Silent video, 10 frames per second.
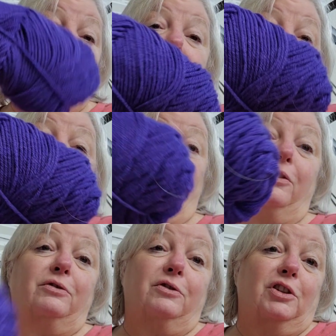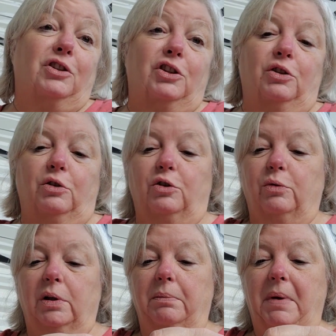because I figured just to do the
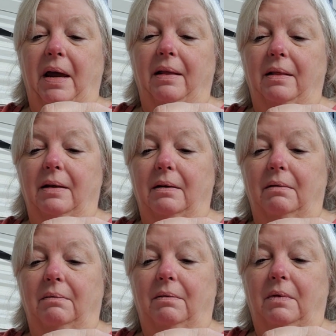trim and the